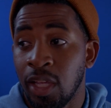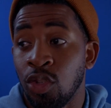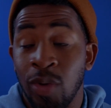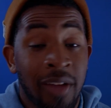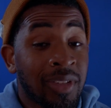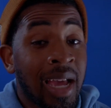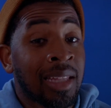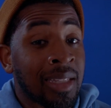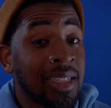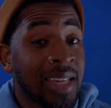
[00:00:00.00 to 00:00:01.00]
You have to
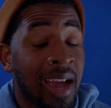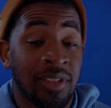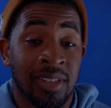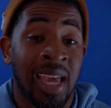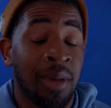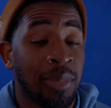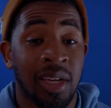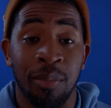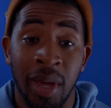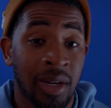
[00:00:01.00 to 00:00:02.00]
at least have this game be
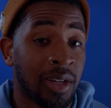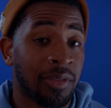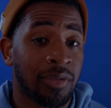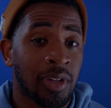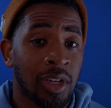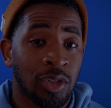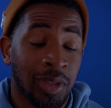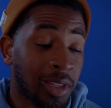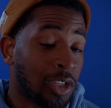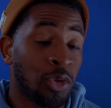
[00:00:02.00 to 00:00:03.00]
competitive so
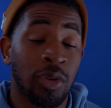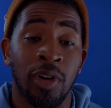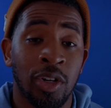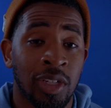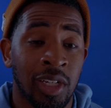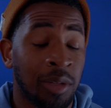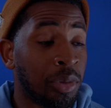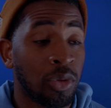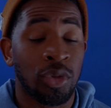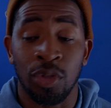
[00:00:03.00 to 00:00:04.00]
that the university
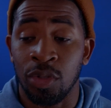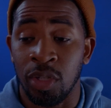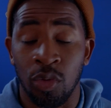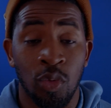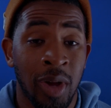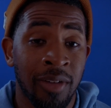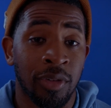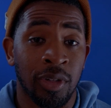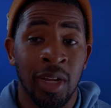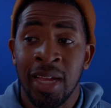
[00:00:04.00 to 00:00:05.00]
boosters and
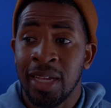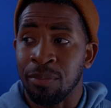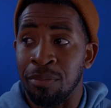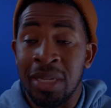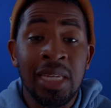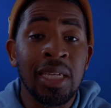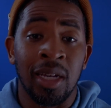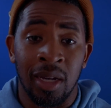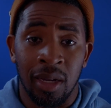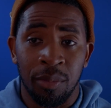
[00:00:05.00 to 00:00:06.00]
whoever,
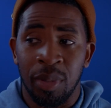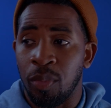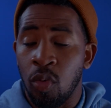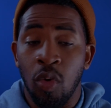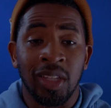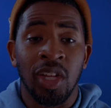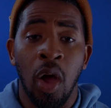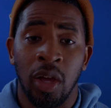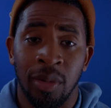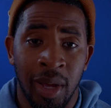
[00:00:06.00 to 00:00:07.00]
media, people who are
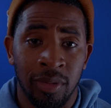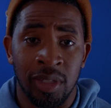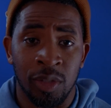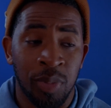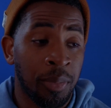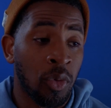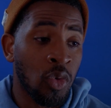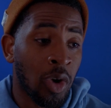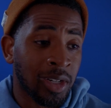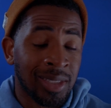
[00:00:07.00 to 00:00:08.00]
talking about this, people
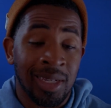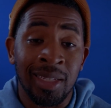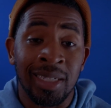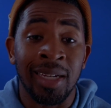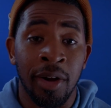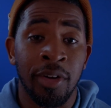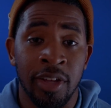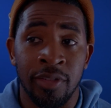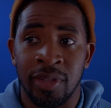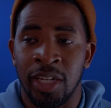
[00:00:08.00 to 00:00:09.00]
who are selling
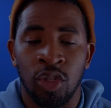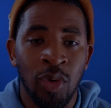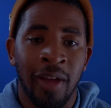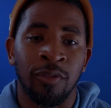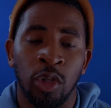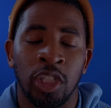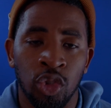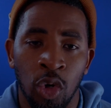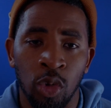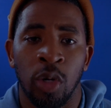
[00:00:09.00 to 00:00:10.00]
narratives that you have no
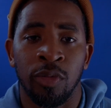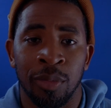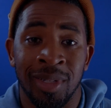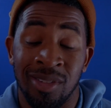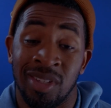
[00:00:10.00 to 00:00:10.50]
control over, Mr.